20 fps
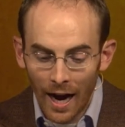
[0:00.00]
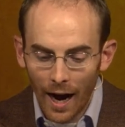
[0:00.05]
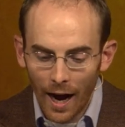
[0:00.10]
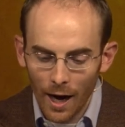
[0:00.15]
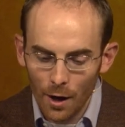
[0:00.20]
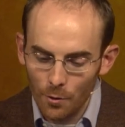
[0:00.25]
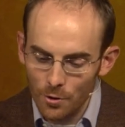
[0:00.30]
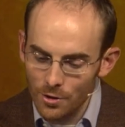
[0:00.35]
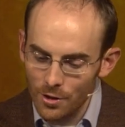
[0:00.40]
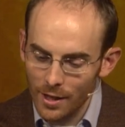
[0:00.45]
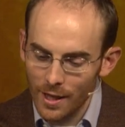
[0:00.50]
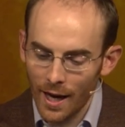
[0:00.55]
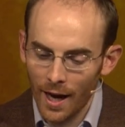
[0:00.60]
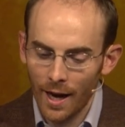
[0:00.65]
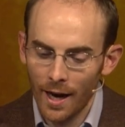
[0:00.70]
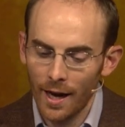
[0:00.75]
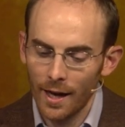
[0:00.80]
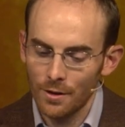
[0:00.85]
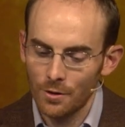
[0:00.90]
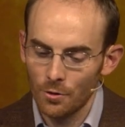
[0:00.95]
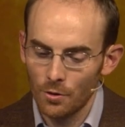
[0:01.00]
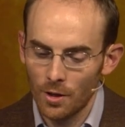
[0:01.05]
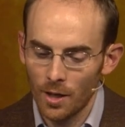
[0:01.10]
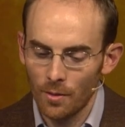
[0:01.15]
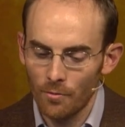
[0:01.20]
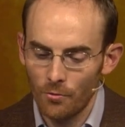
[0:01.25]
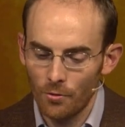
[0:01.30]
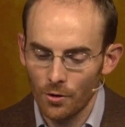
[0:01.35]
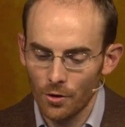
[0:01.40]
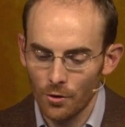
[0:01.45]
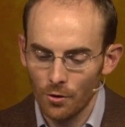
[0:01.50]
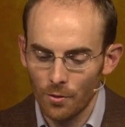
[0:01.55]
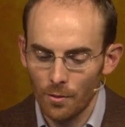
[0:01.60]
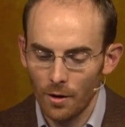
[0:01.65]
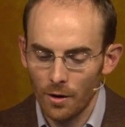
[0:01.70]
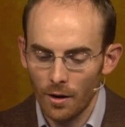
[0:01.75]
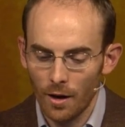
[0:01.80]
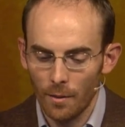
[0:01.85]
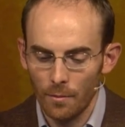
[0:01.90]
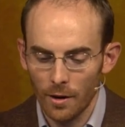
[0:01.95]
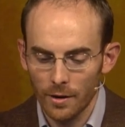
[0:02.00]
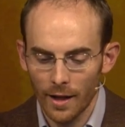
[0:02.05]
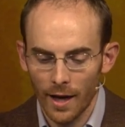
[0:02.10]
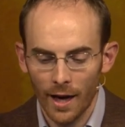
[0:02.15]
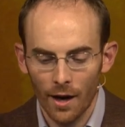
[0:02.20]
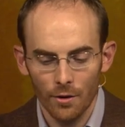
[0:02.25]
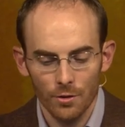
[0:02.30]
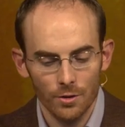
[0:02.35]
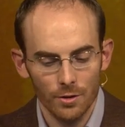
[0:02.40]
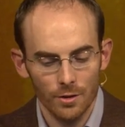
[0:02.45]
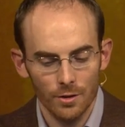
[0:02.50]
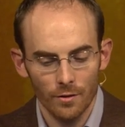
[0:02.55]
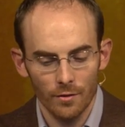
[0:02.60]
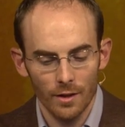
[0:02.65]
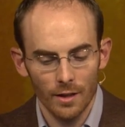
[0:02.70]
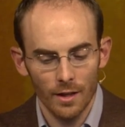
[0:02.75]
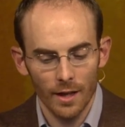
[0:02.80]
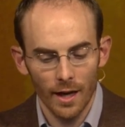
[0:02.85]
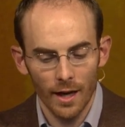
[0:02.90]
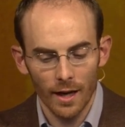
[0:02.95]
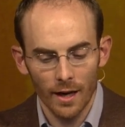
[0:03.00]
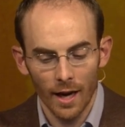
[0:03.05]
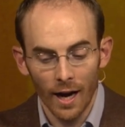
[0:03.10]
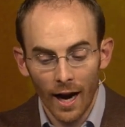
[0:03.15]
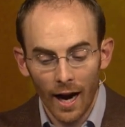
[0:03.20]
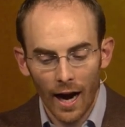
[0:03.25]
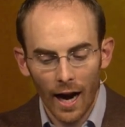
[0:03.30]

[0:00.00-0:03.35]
I was the cat who comforted you among the houses of the dead.